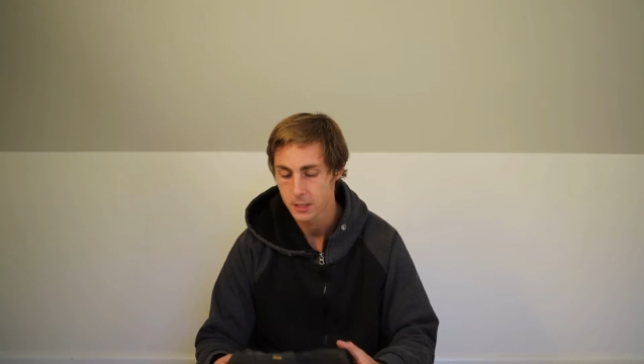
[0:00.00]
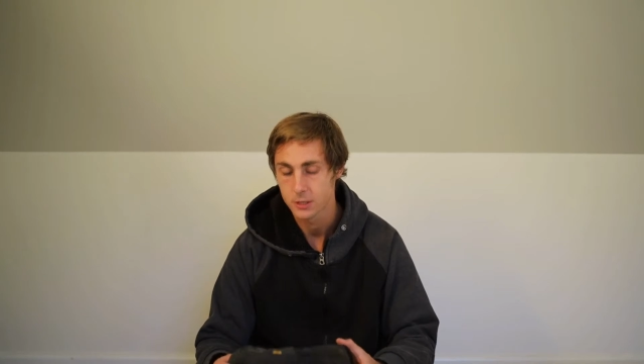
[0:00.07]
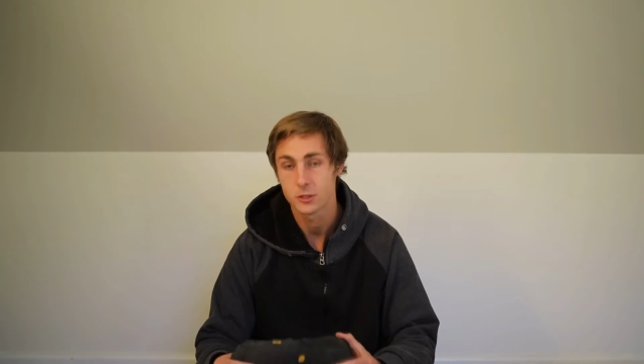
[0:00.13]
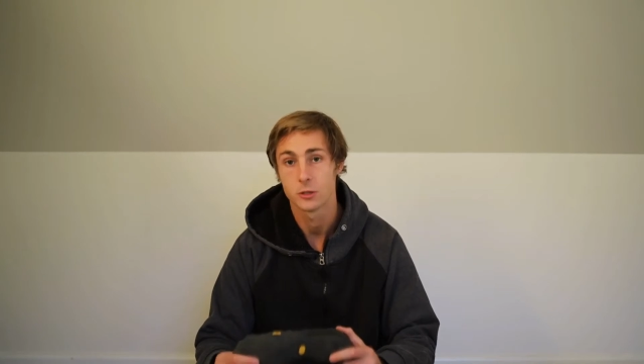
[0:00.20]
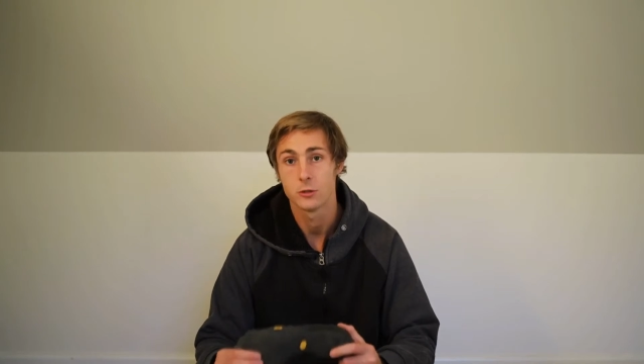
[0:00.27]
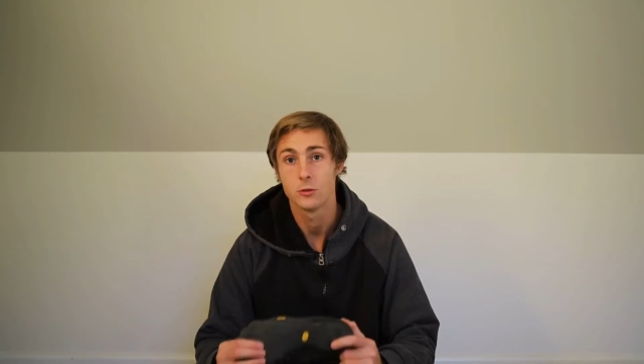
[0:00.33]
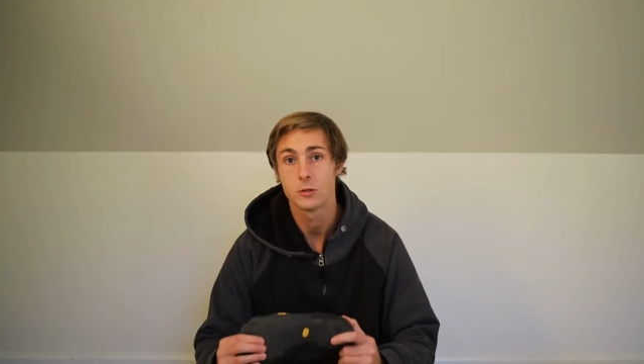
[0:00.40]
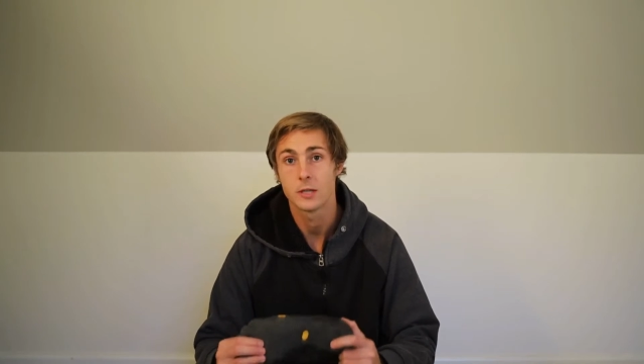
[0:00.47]

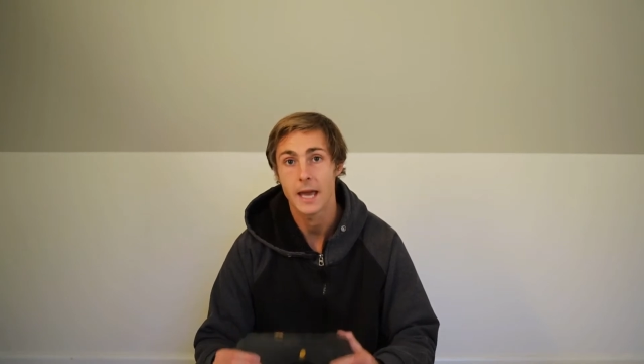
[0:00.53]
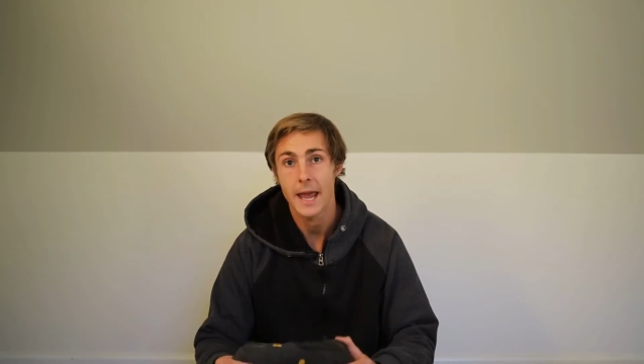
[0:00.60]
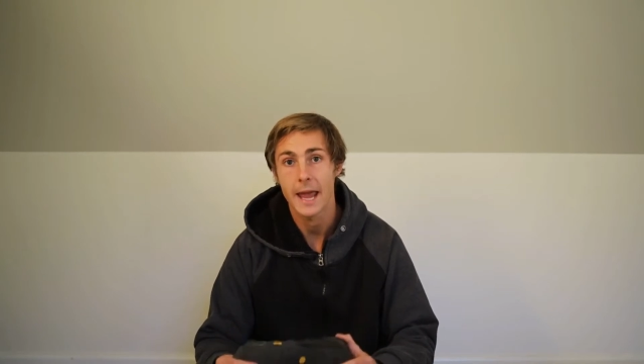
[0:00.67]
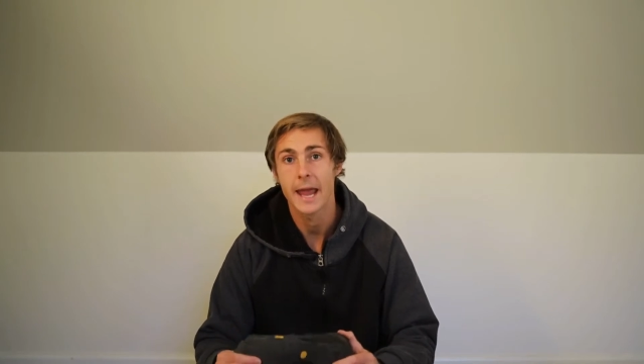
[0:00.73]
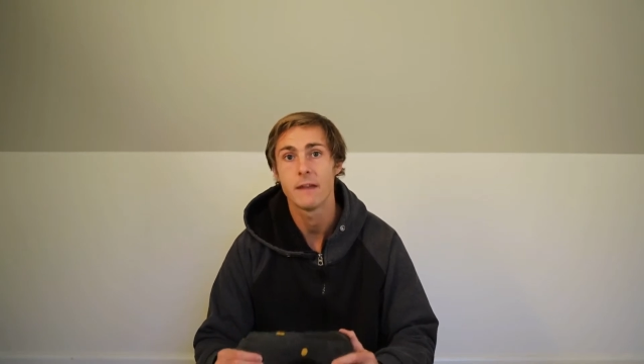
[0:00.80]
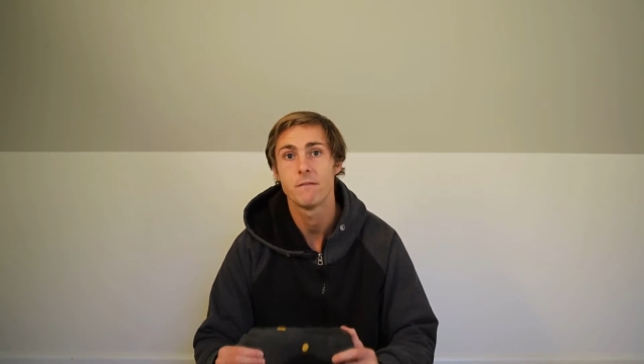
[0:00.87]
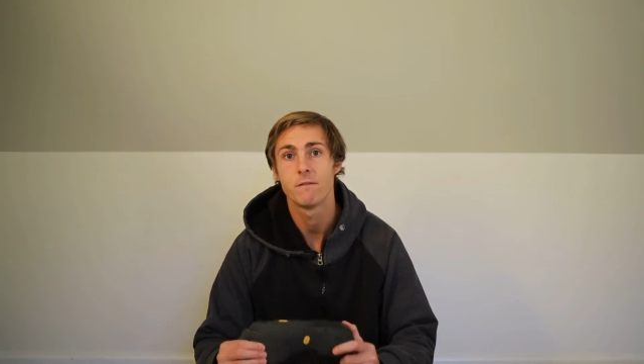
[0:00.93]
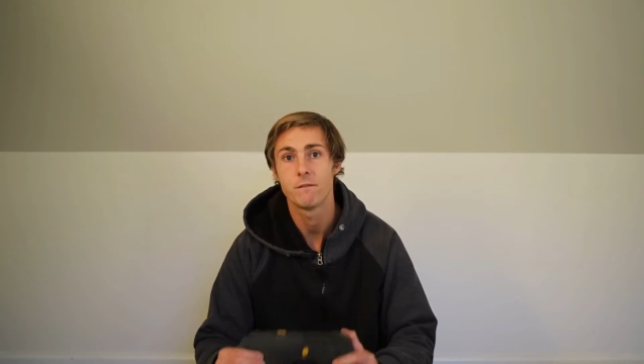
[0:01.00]
so you
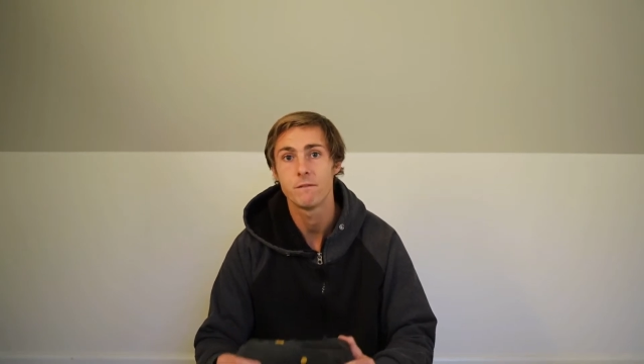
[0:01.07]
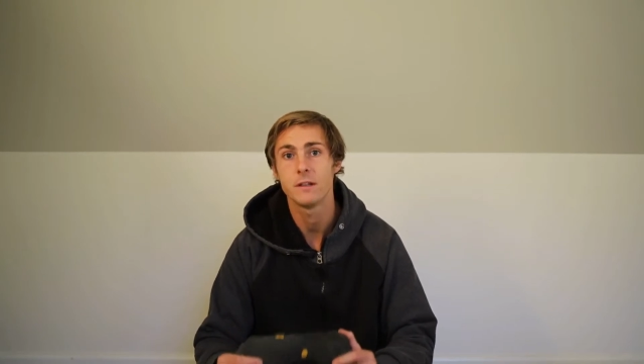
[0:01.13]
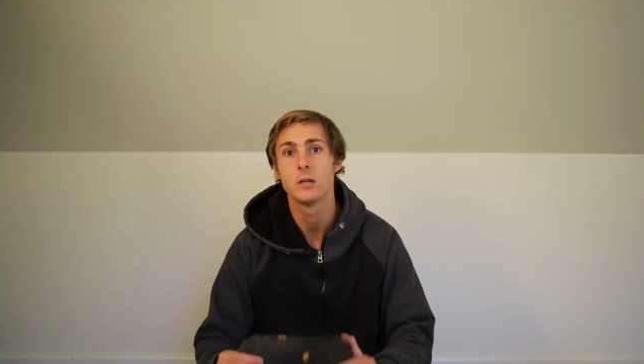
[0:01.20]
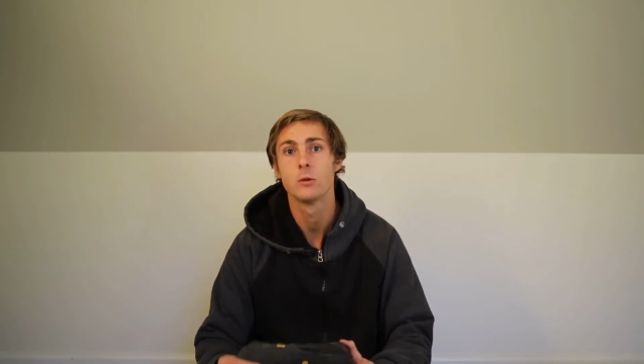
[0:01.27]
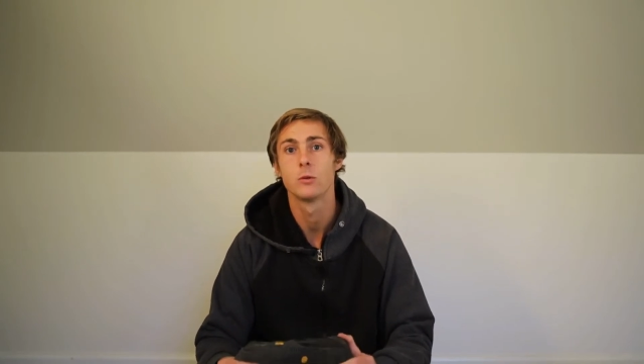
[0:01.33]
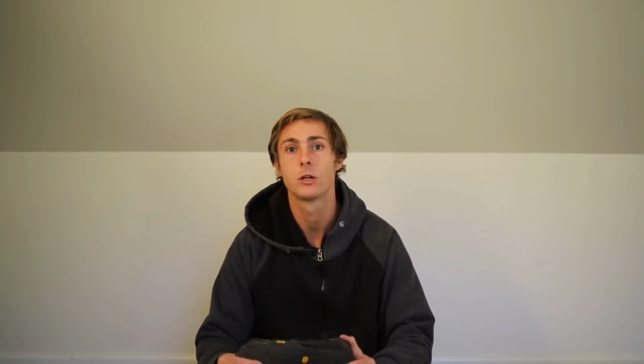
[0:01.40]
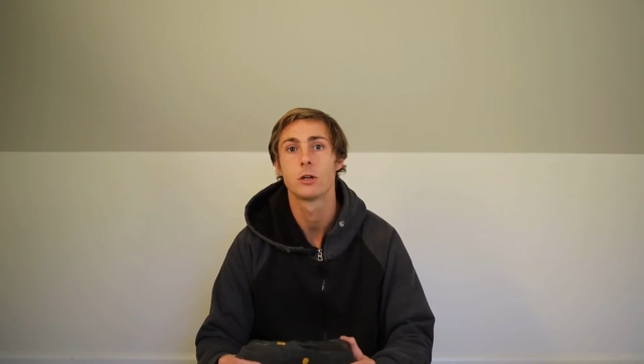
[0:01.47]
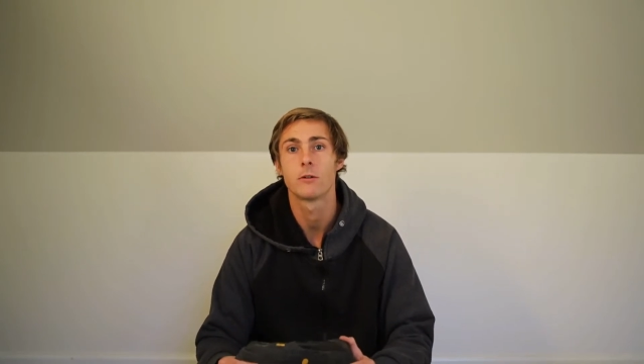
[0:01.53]
can
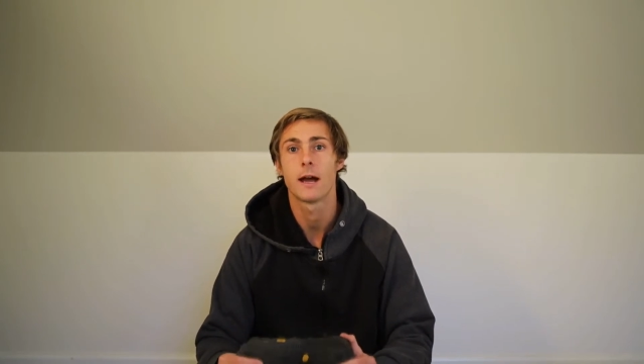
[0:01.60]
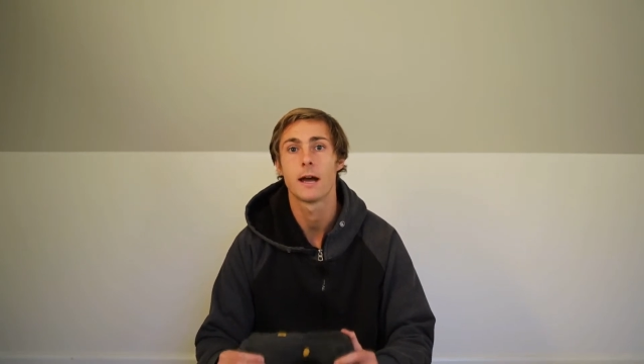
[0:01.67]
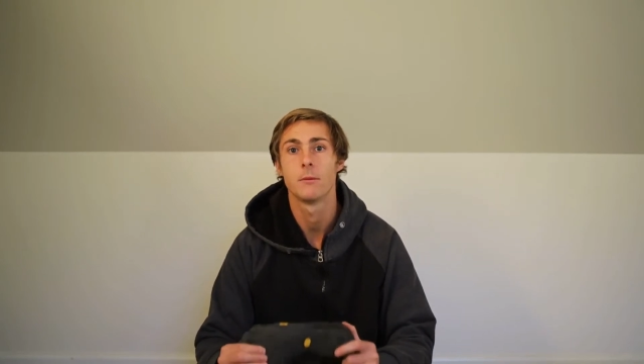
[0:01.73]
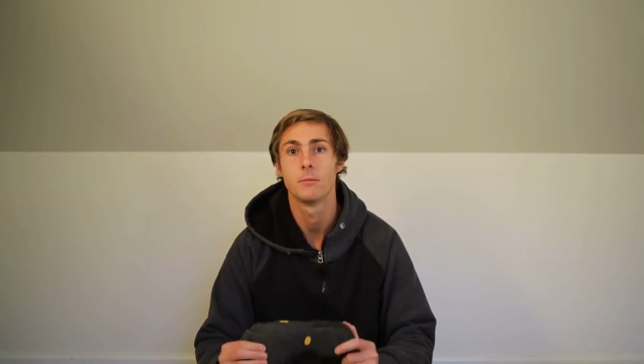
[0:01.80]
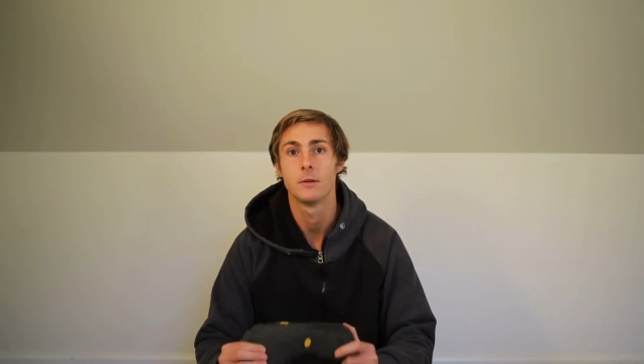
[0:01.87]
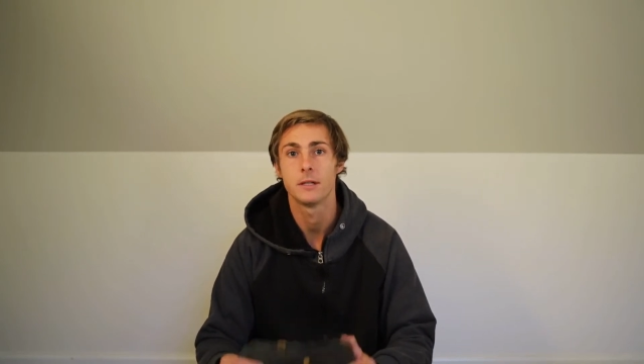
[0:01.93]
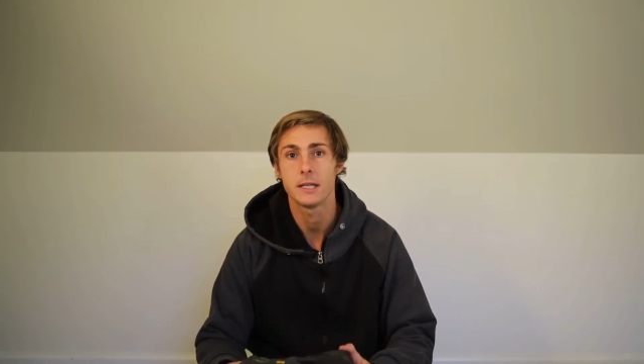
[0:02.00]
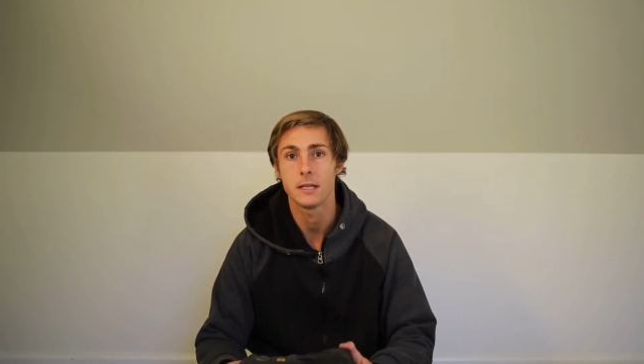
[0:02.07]
feel the
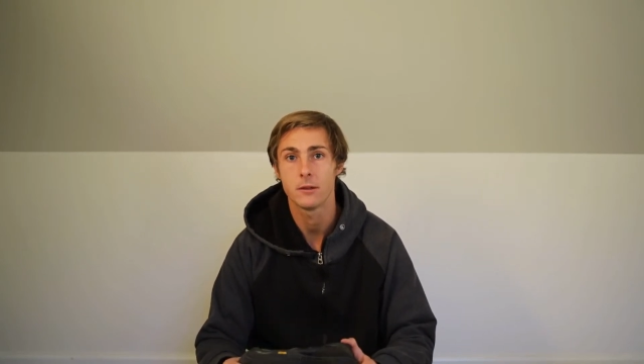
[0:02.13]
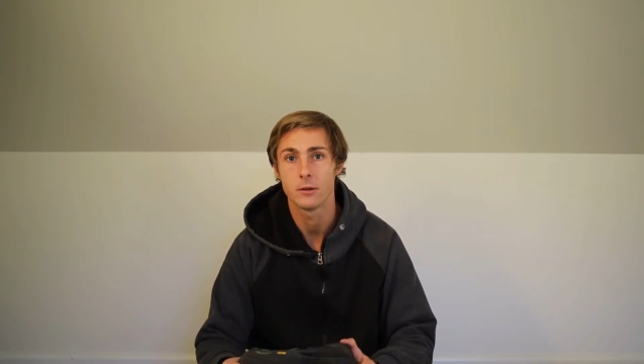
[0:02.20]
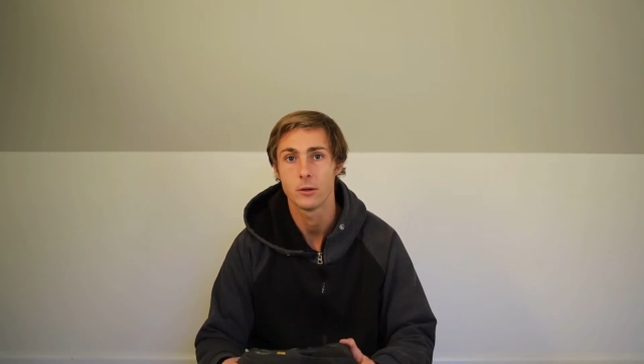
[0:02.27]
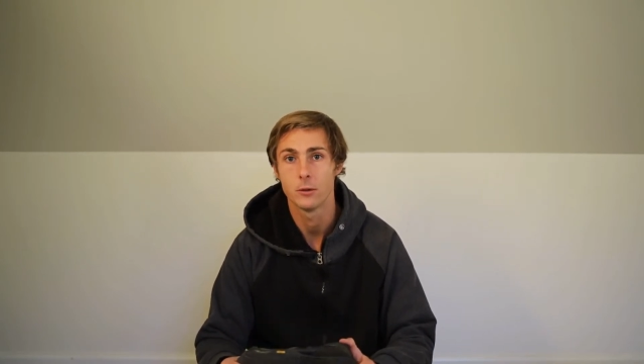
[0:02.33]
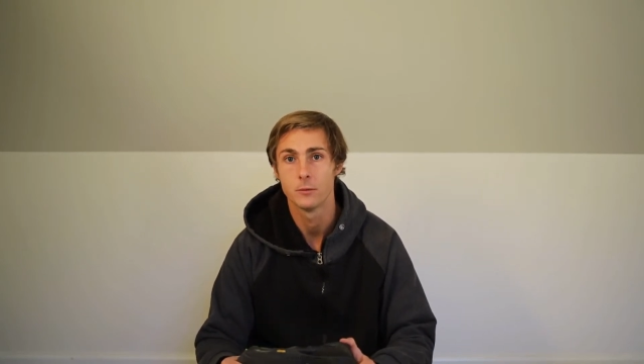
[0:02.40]
ground beneath you.